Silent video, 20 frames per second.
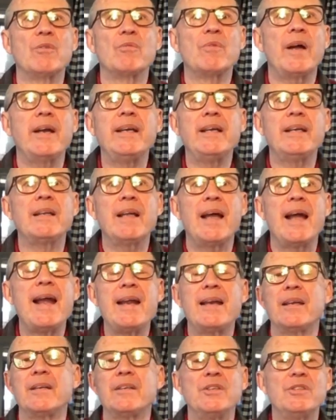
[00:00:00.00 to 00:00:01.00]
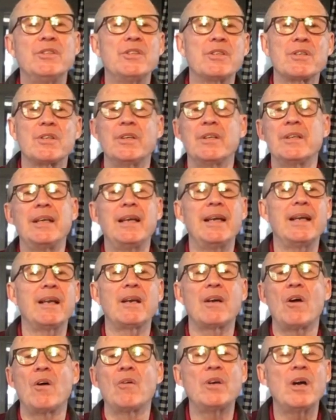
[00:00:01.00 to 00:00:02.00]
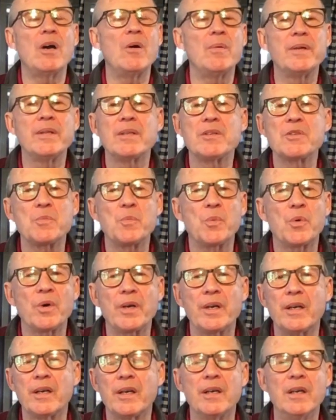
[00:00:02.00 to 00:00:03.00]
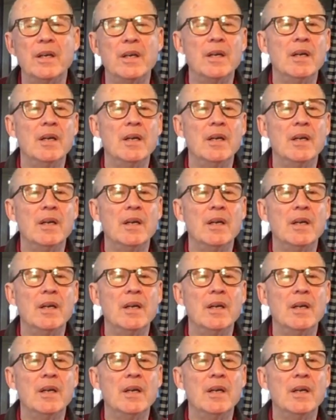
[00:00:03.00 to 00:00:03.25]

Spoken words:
running late and you just couldn't get it all going this morning? And,